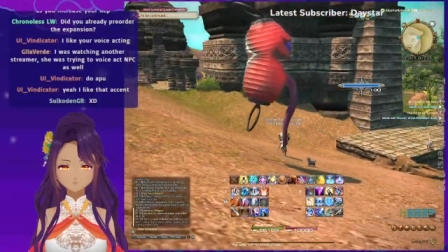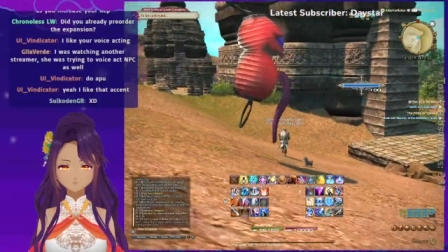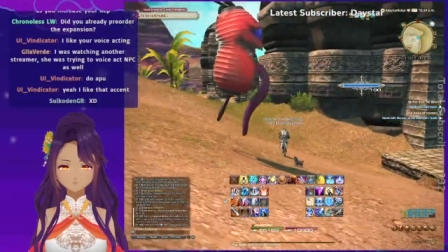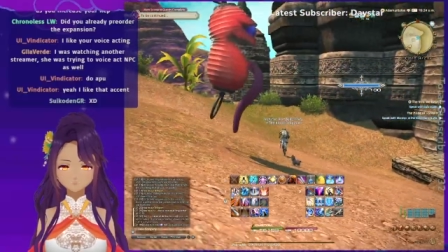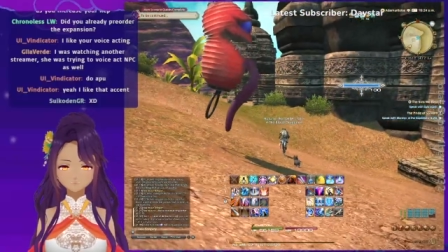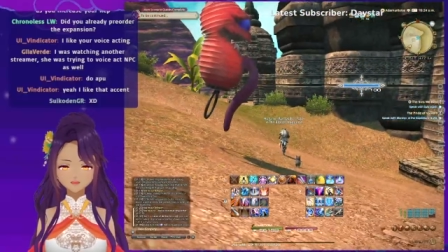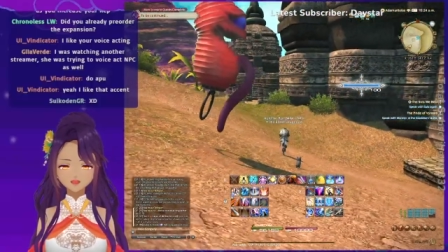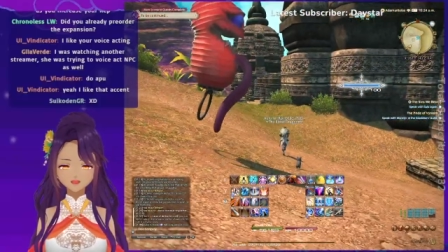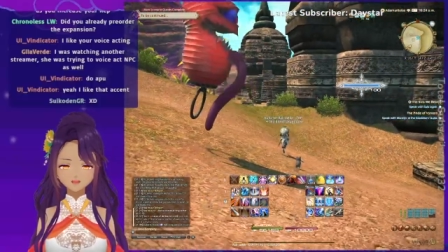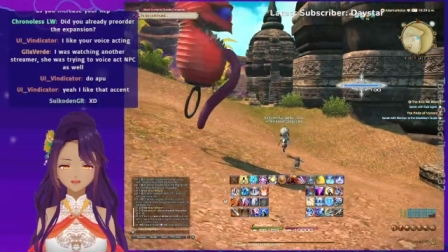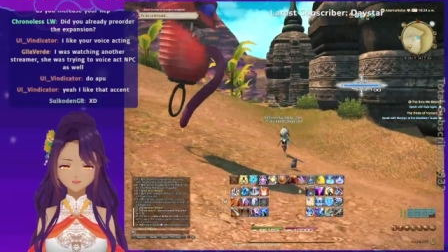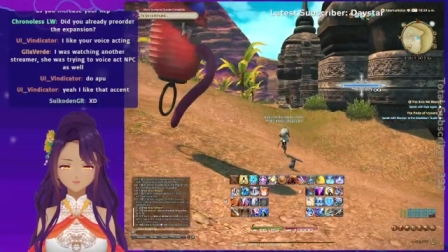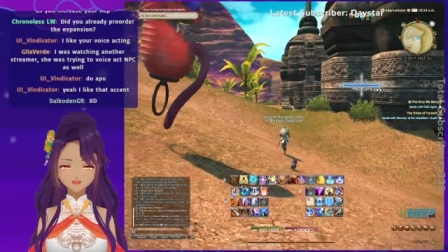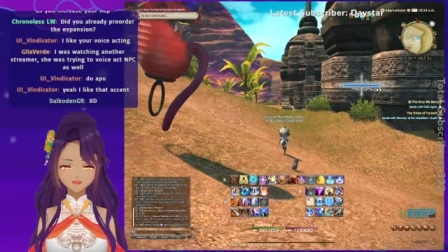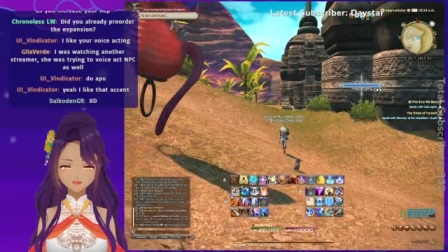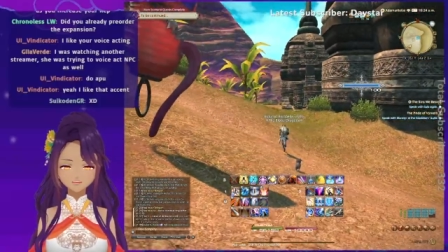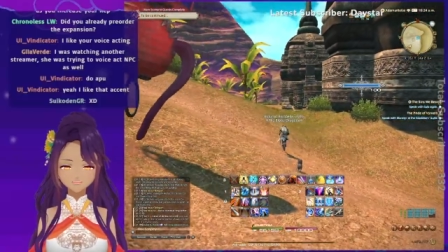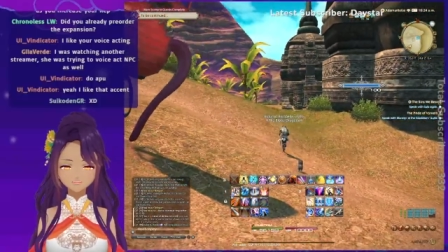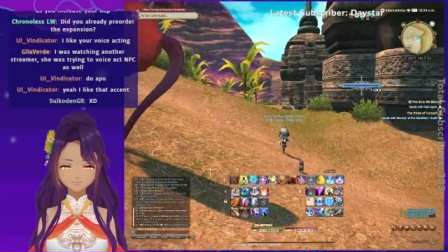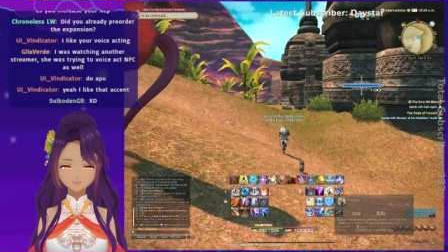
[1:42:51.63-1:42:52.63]
Let's not think
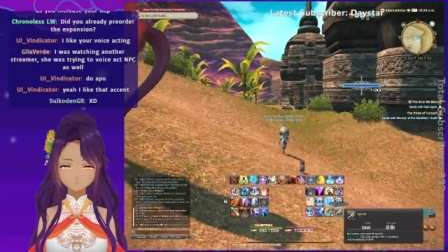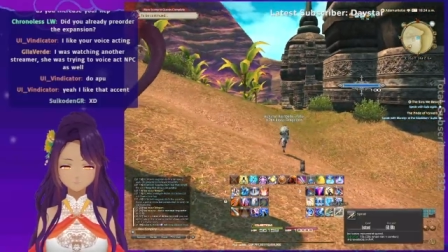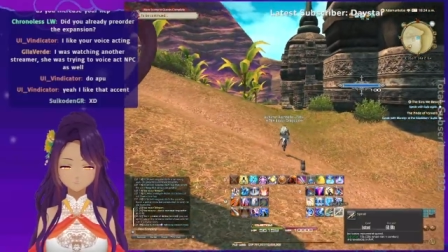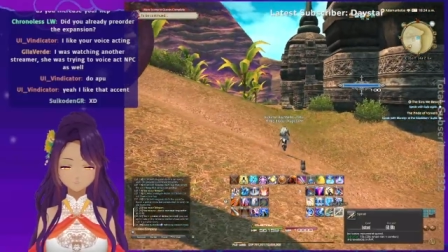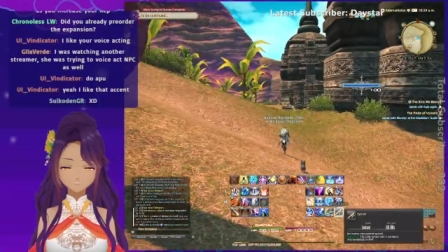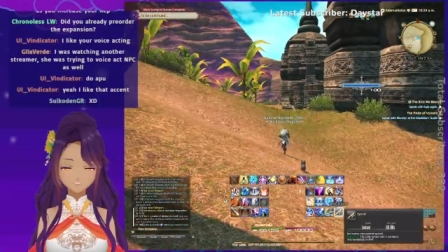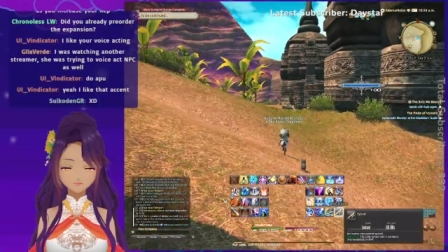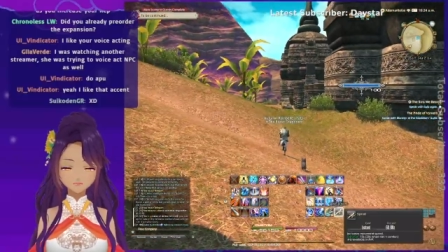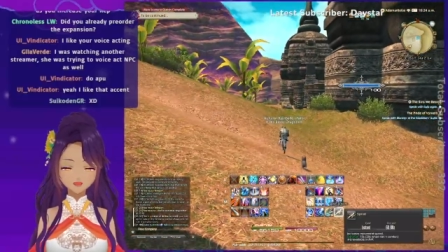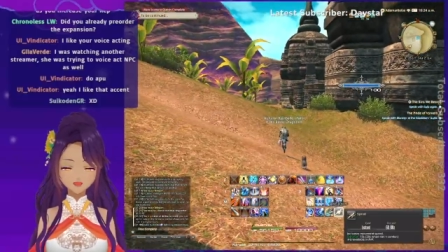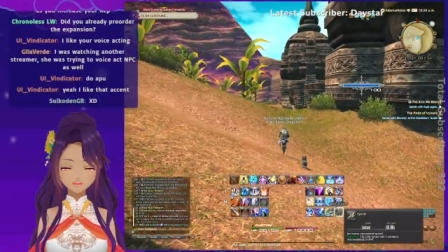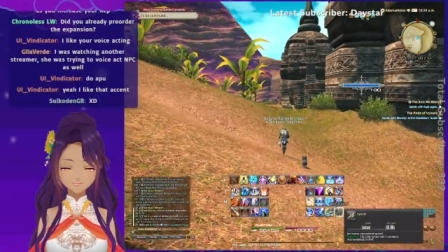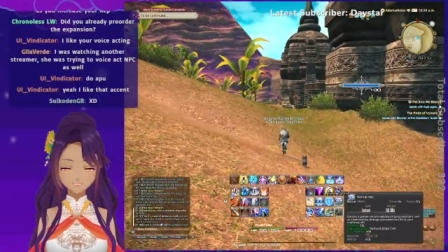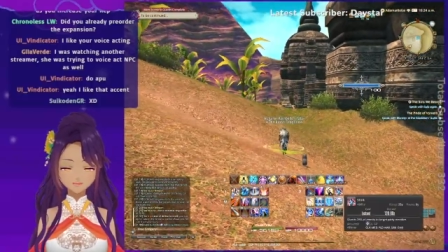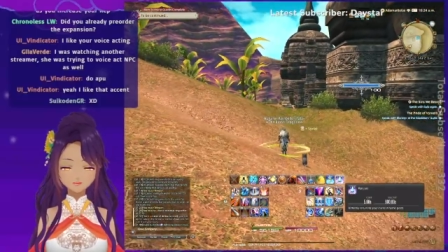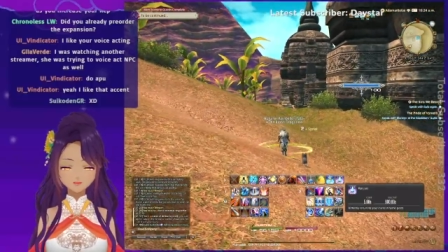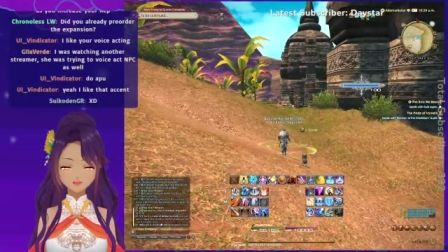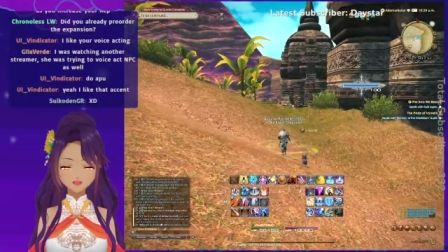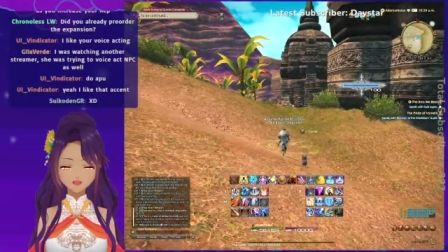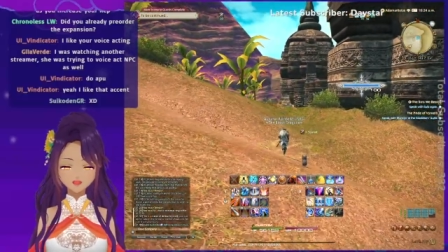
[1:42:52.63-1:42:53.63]
about that. Hooray,
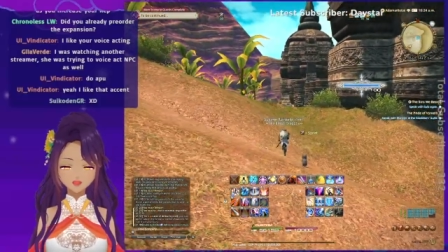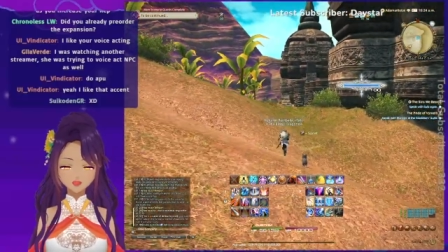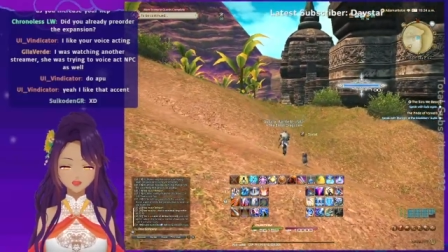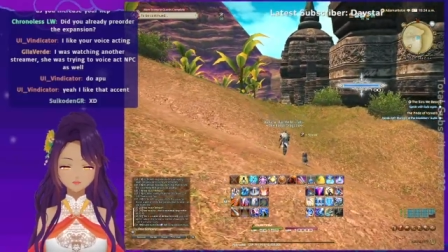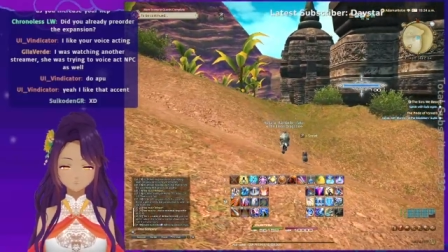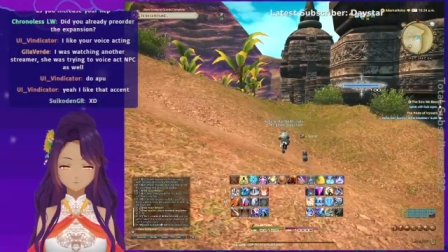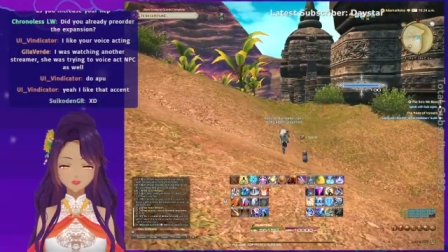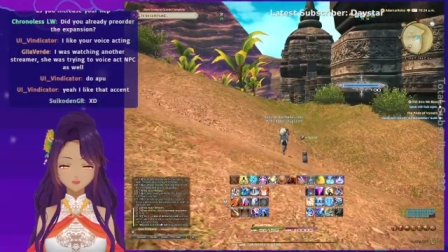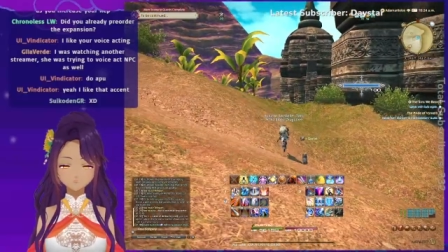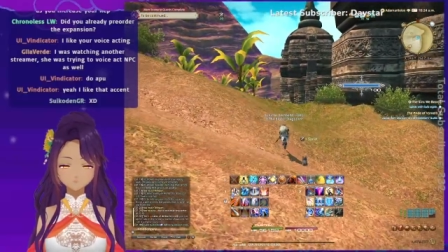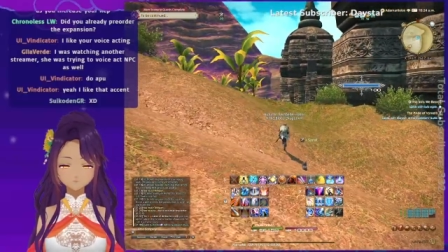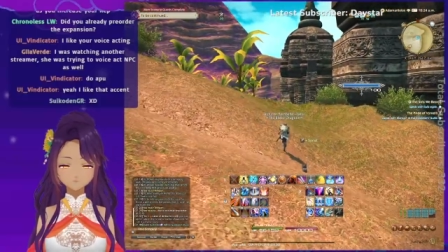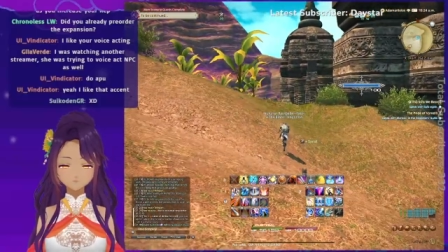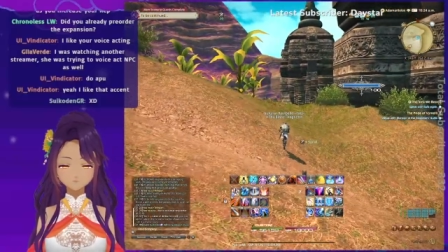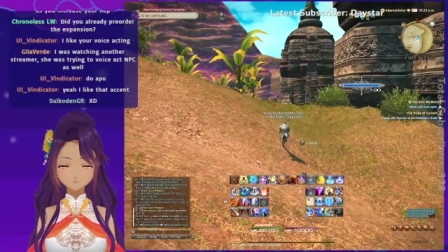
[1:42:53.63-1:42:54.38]
we go!